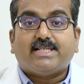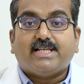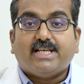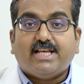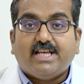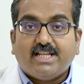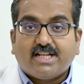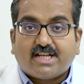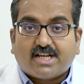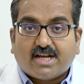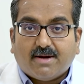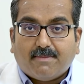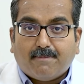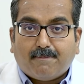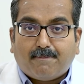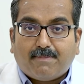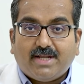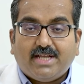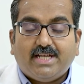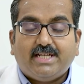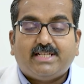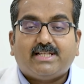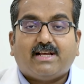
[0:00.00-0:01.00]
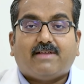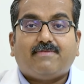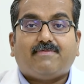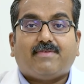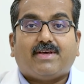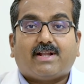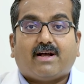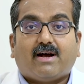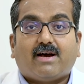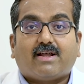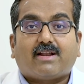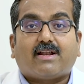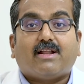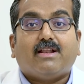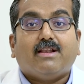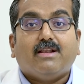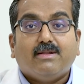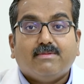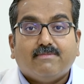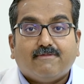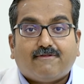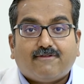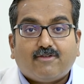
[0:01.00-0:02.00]
is incomplete and there are
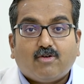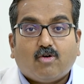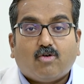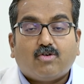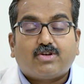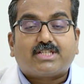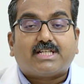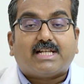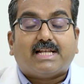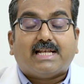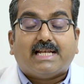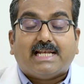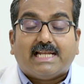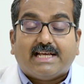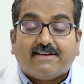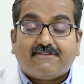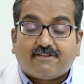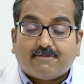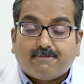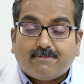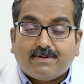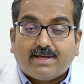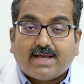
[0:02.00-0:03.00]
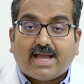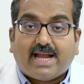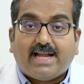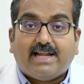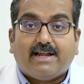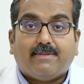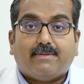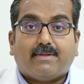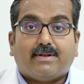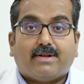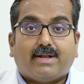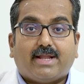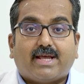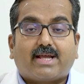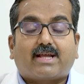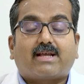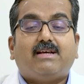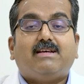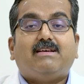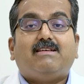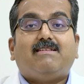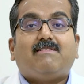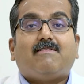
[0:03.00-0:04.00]
lymph nodes left behind in the neck,
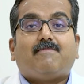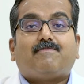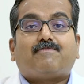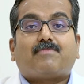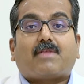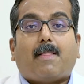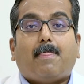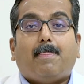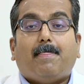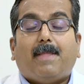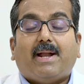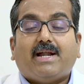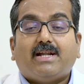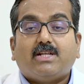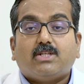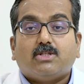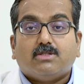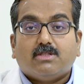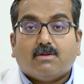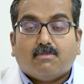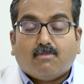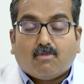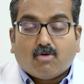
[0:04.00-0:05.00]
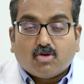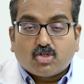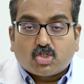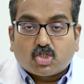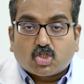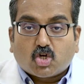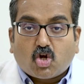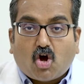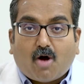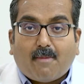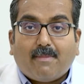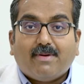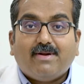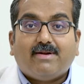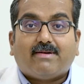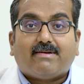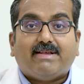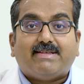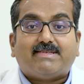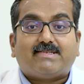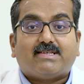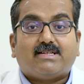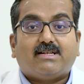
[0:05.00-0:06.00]
that is the most common
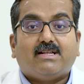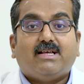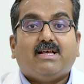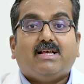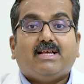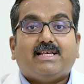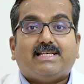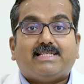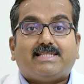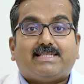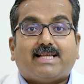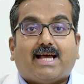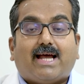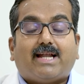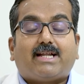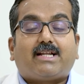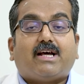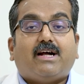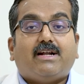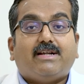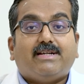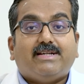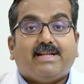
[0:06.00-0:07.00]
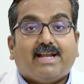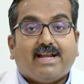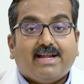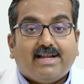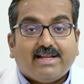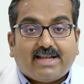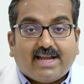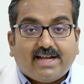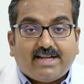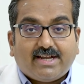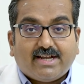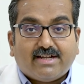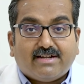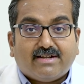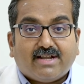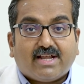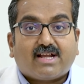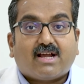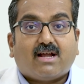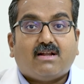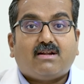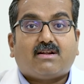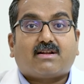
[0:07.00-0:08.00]
reason is that a dedicated
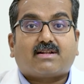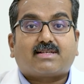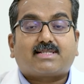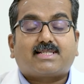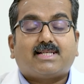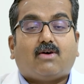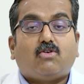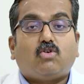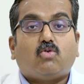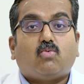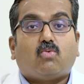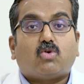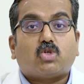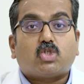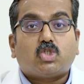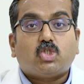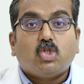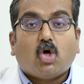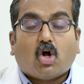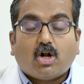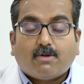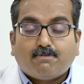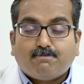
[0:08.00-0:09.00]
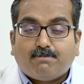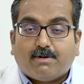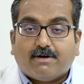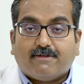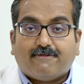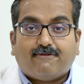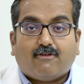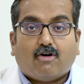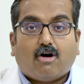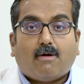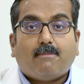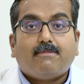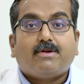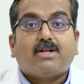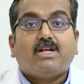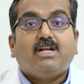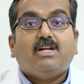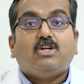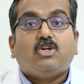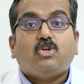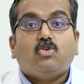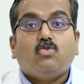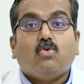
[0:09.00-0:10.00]
neck ultrasound was not performed
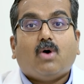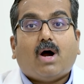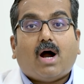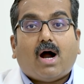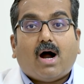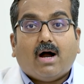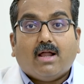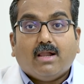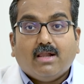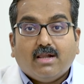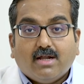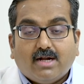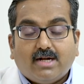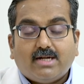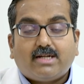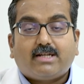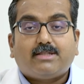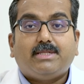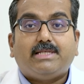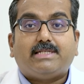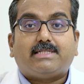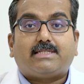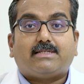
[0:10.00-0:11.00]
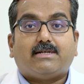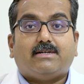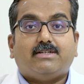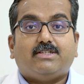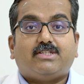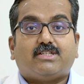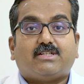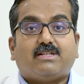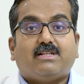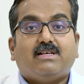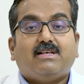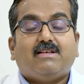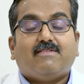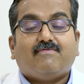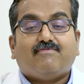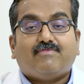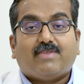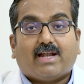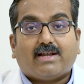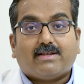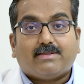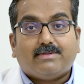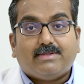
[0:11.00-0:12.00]
to alert the surgeon
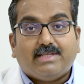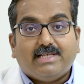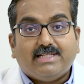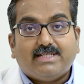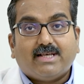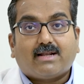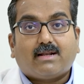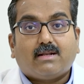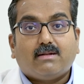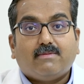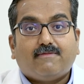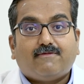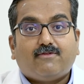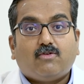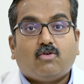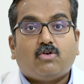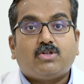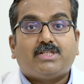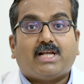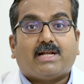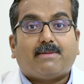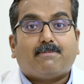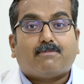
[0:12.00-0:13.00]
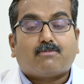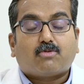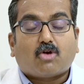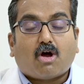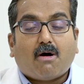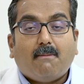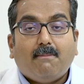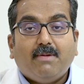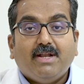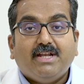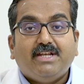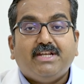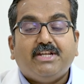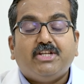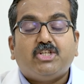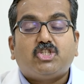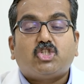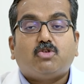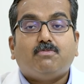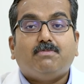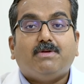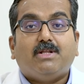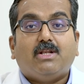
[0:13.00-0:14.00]
that these are lymph nodes that probably
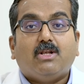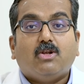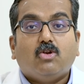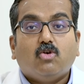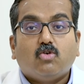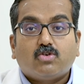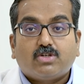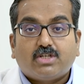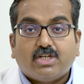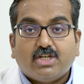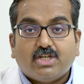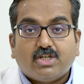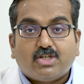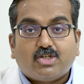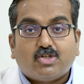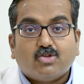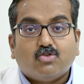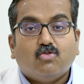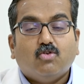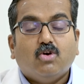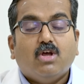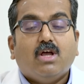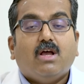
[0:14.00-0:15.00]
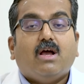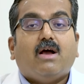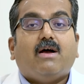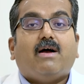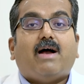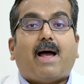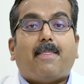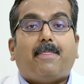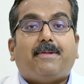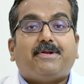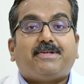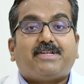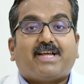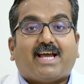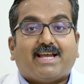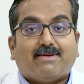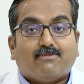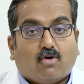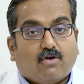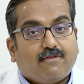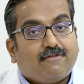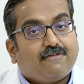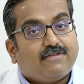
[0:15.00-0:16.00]
needs to be looked into at the
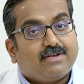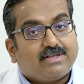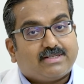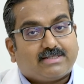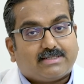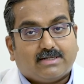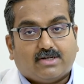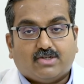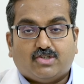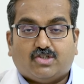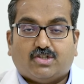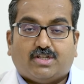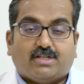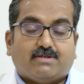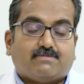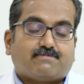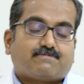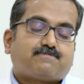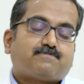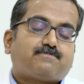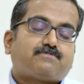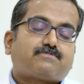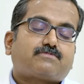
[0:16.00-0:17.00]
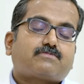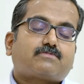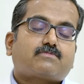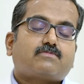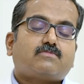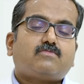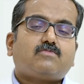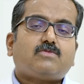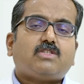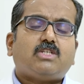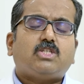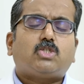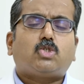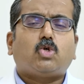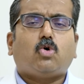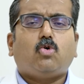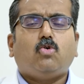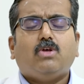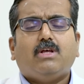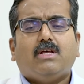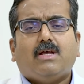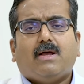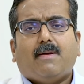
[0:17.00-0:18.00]
time of surgery.
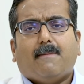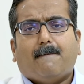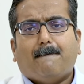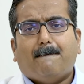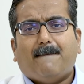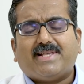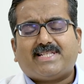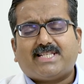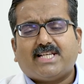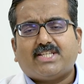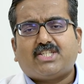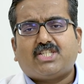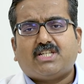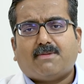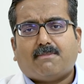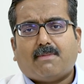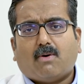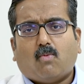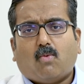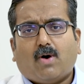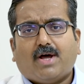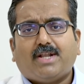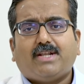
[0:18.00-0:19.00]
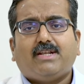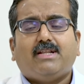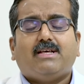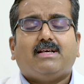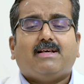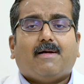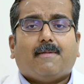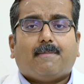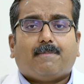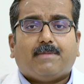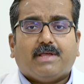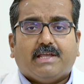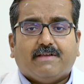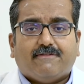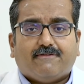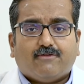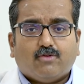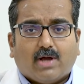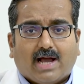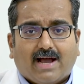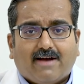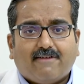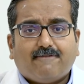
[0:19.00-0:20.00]
So message number one,
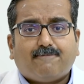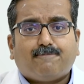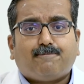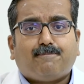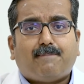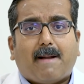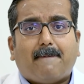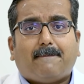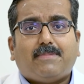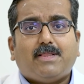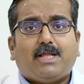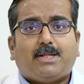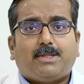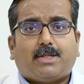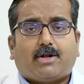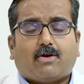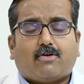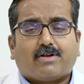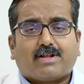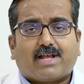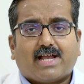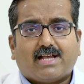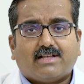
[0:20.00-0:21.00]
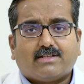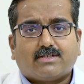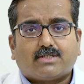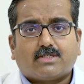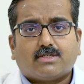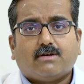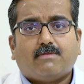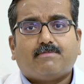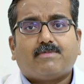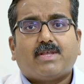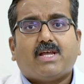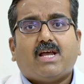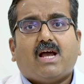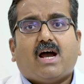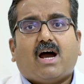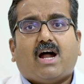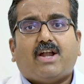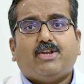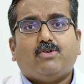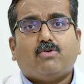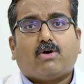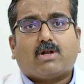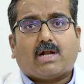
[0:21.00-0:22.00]
if you have papillary thyroid cancer
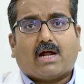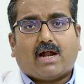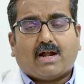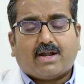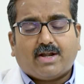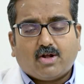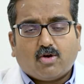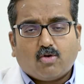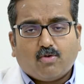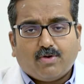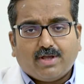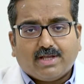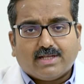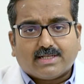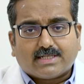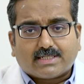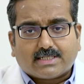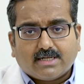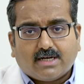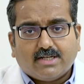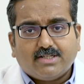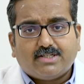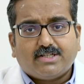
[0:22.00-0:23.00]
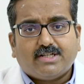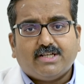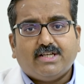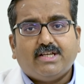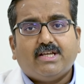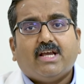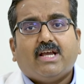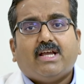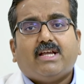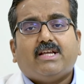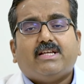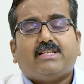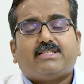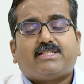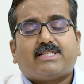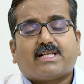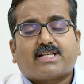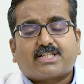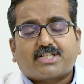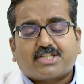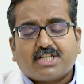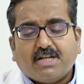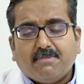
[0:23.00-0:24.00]
and you are undergoing surgery, it's
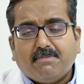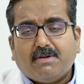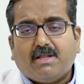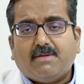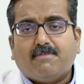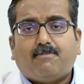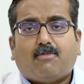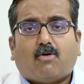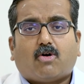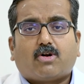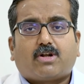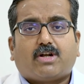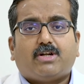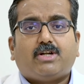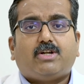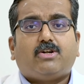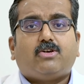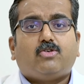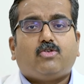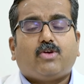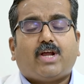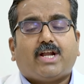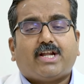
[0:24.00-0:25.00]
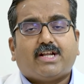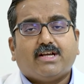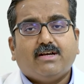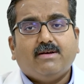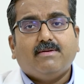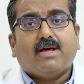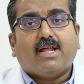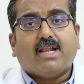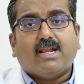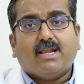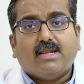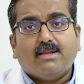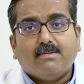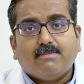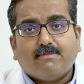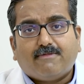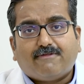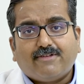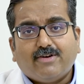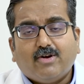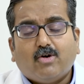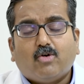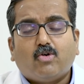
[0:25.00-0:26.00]
extremely important to get a
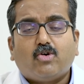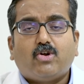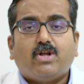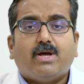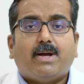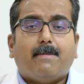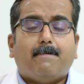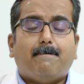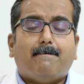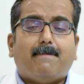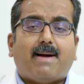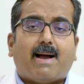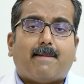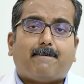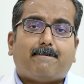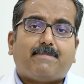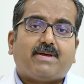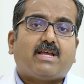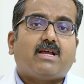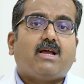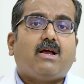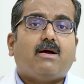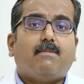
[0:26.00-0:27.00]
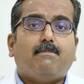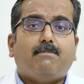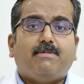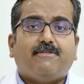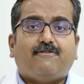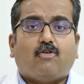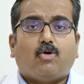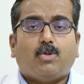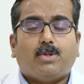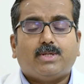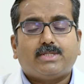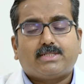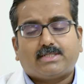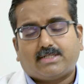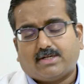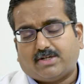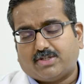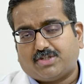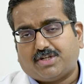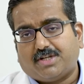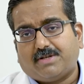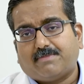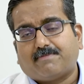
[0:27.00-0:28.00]
lymph node mapping before the
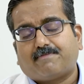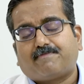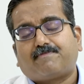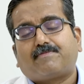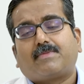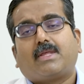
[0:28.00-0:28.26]
surgery.